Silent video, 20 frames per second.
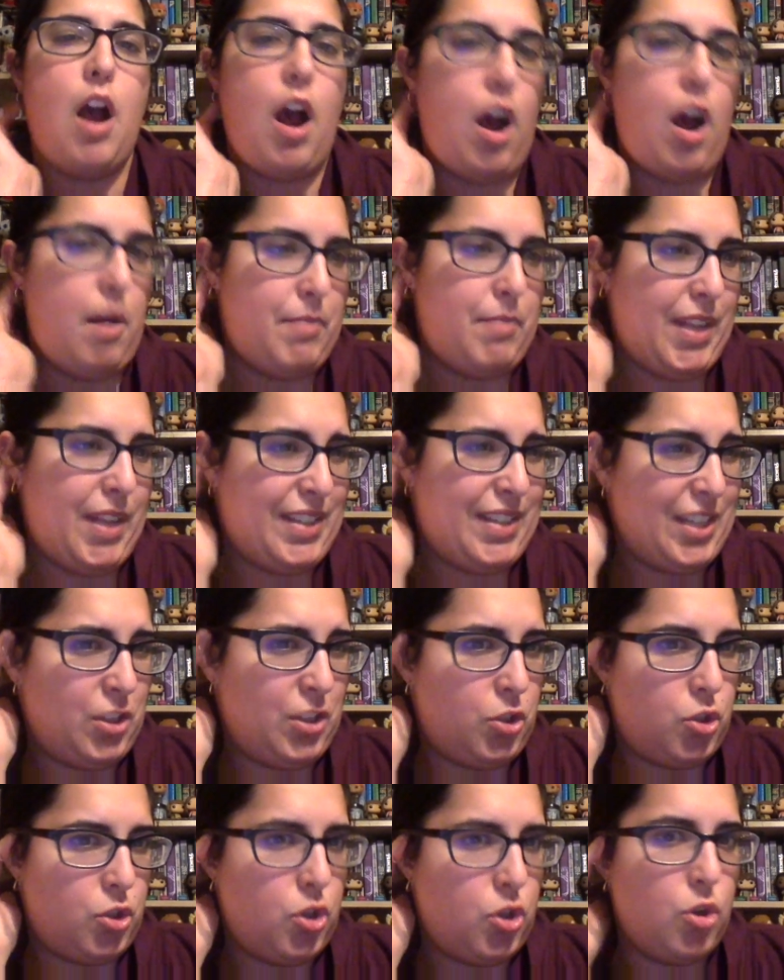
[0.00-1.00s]
That's like
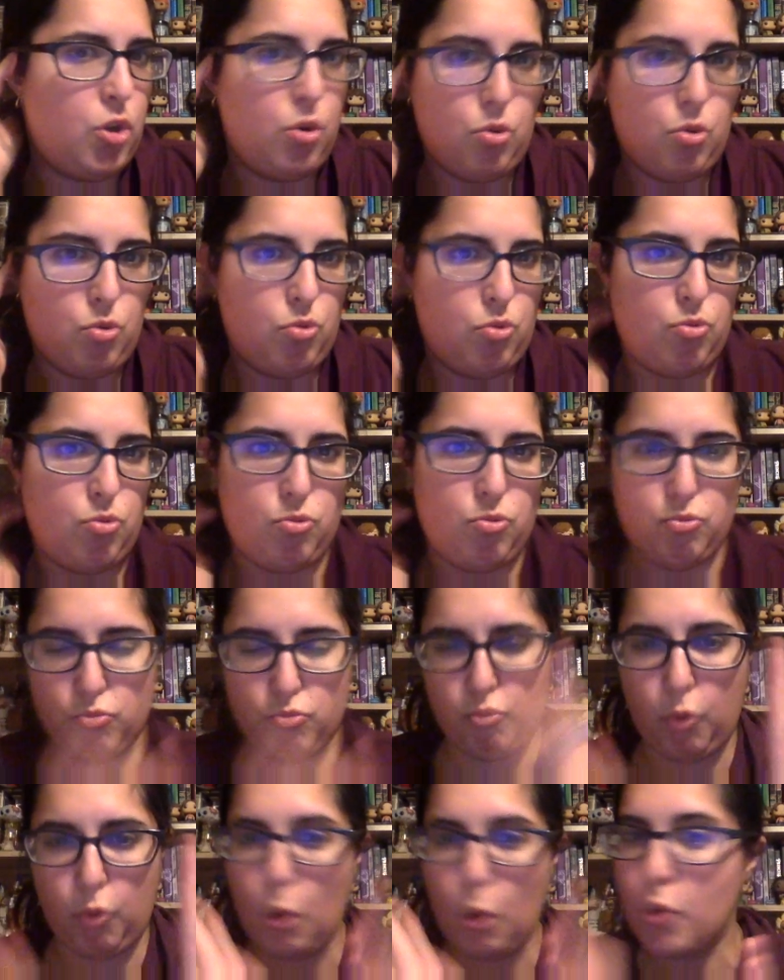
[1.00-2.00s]
the 2
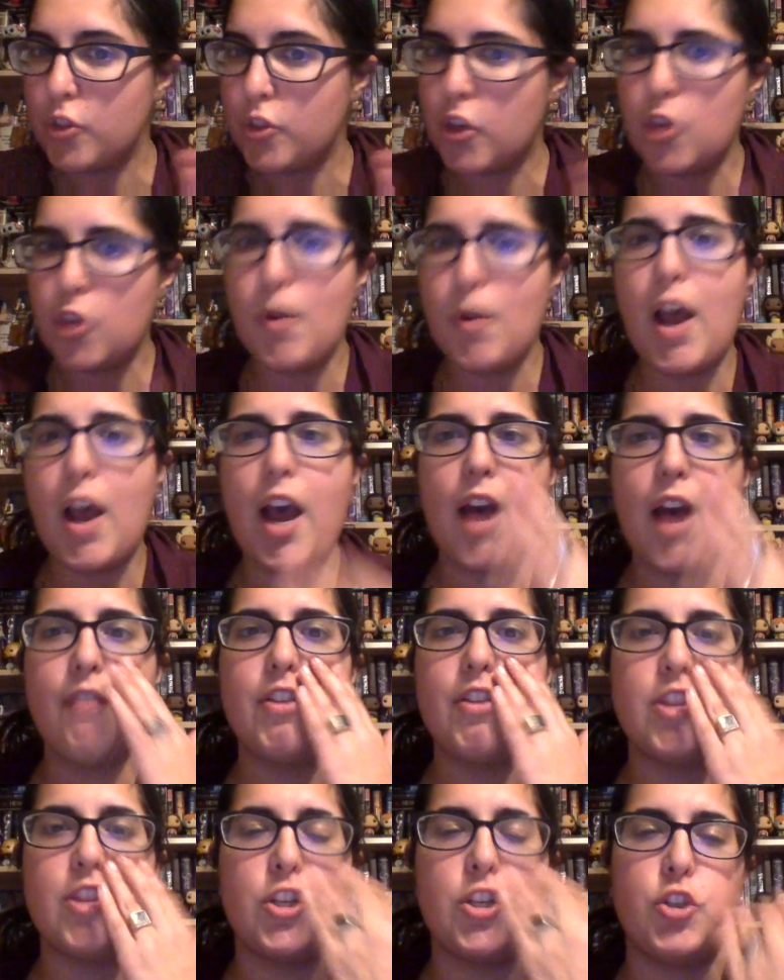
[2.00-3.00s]
roles that you have,
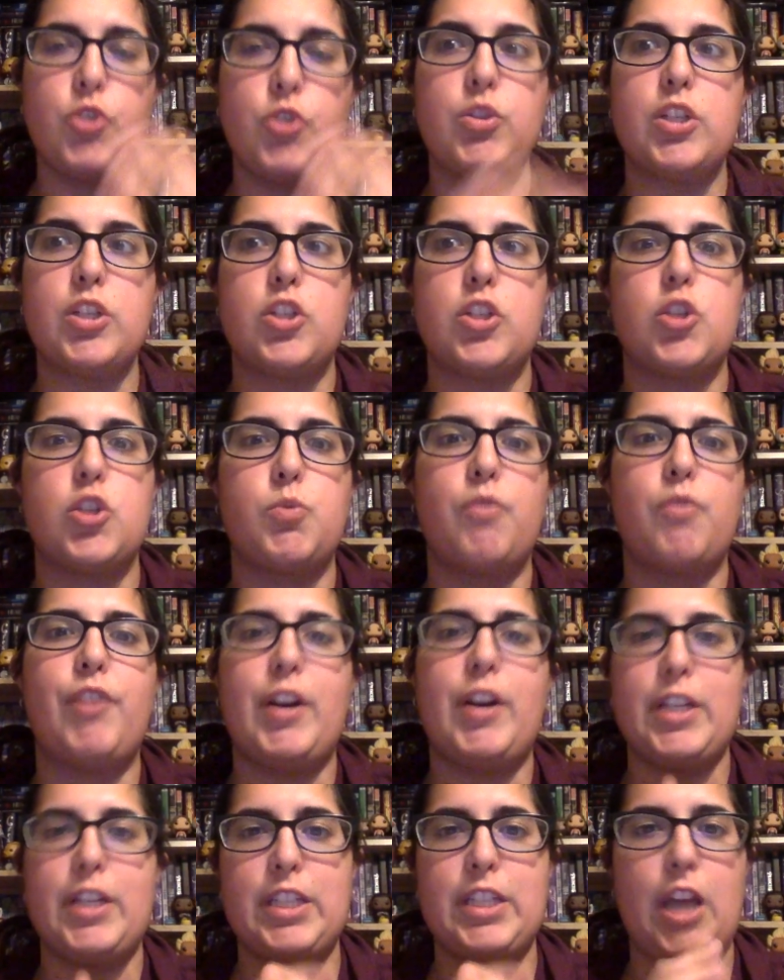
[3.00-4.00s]
and these 2 sisters were
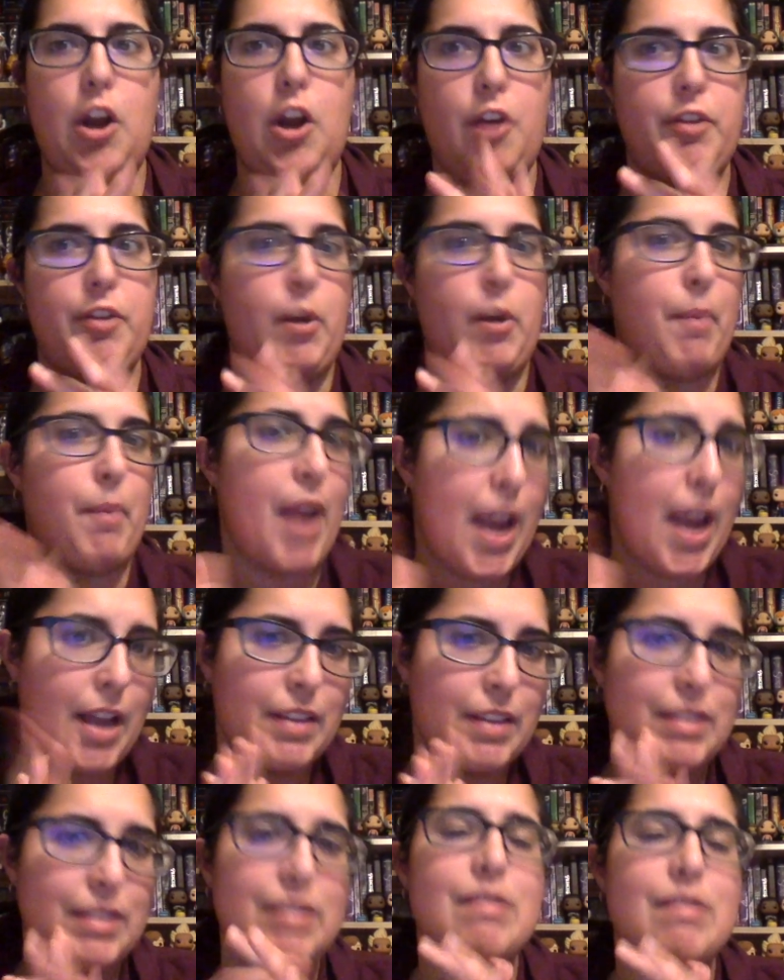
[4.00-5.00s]
very set on their
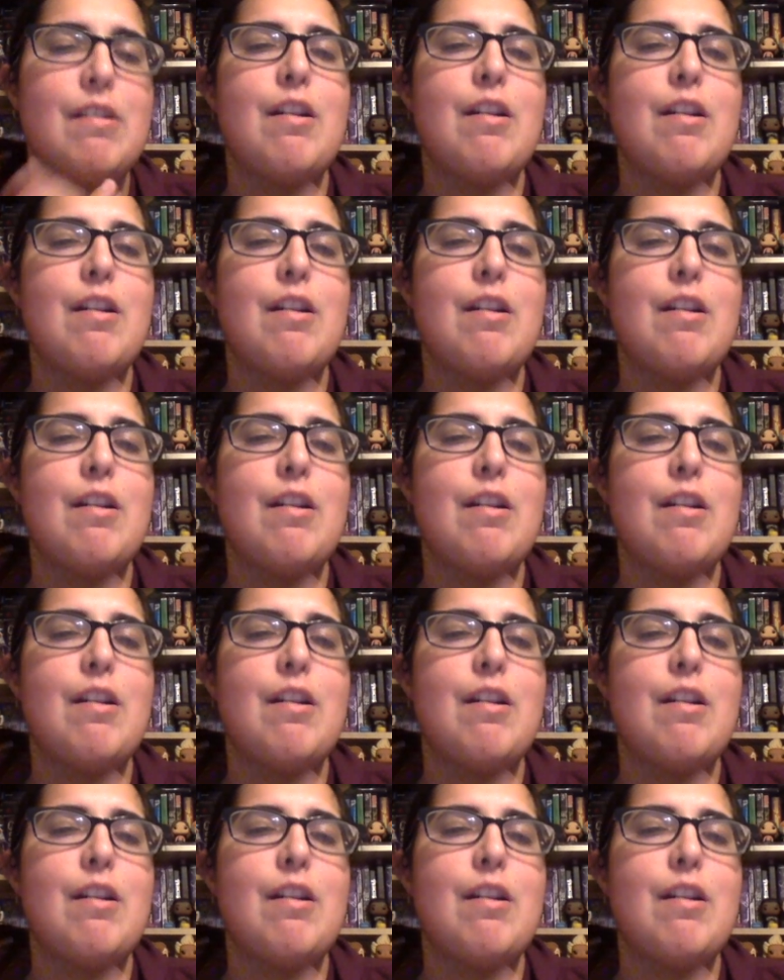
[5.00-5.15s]
paths.